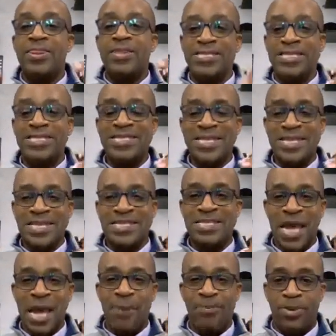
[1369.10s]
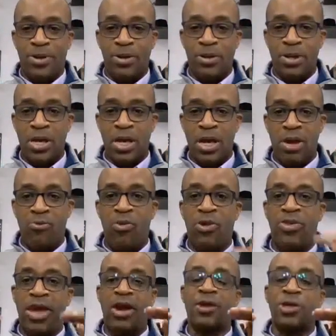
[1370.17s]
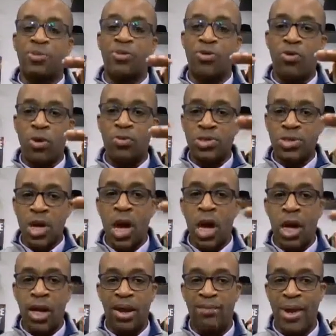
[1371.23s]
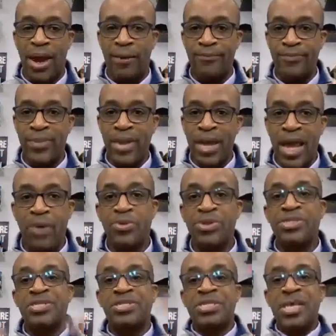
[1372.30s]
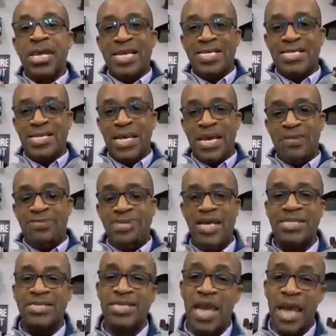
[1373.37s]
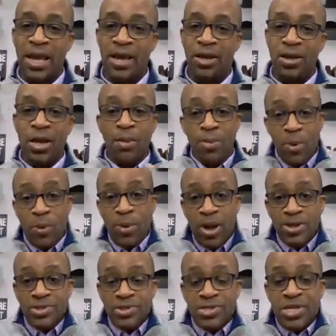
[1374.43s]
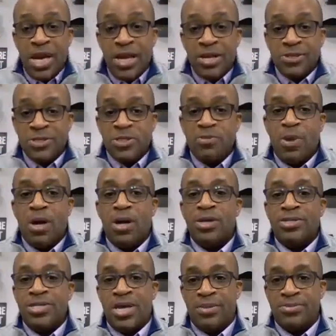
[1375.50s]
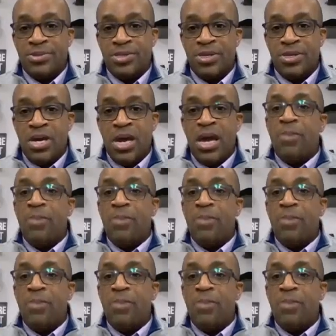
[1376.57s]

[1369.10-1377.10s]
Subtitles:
This is an example of what that entrepreneur was talking about. And we see it in teams at scale, but we also see it in small teams.